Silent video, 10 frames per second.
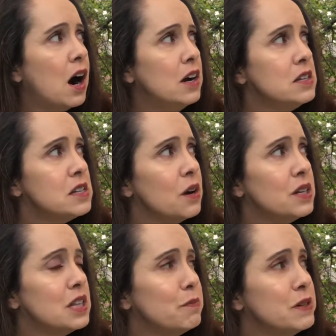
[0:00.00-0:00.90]
So
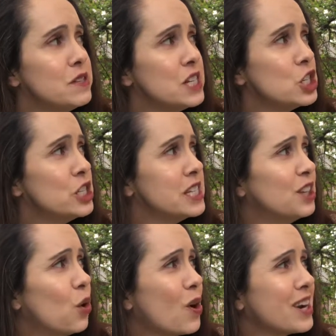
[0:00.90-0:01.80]
did the musicians in
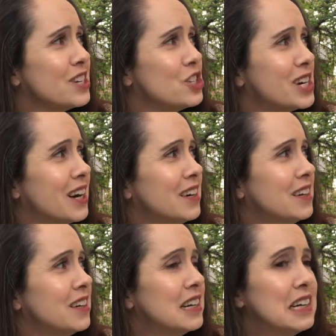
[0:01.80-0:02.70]
the orchestra.
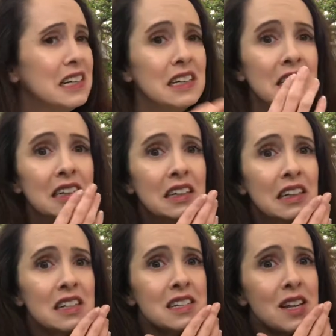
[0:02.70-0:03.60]

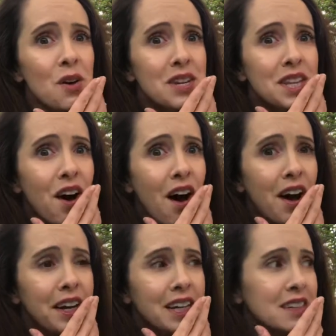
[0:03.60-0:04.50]
So did the
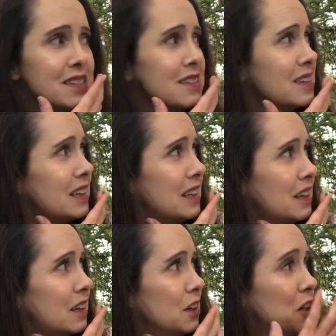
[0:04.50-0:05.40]
audience.
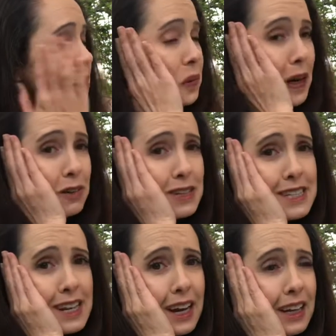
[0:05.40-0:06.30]
What was
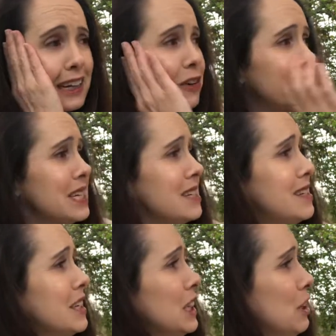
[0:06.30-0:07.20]
Katie going to
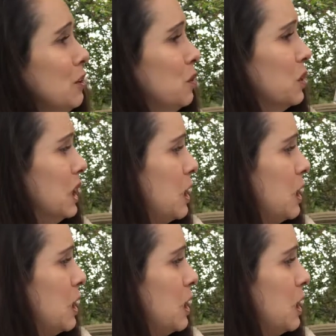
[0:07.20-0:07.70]
do?